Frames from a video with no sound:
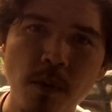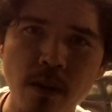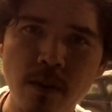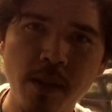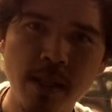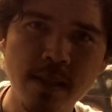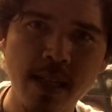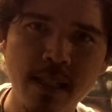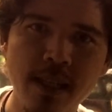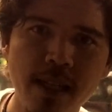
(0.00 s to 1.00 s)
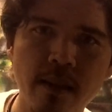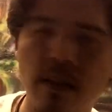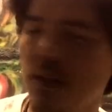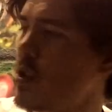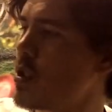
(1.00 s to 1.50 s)
are learning a technique and then
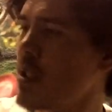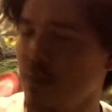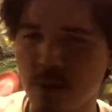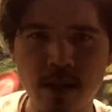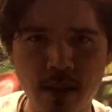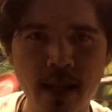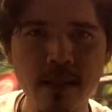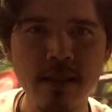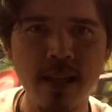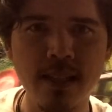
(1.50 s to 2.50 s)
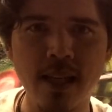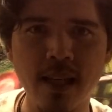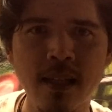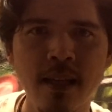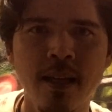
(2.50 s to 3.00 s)
they'll just jump to the next technique.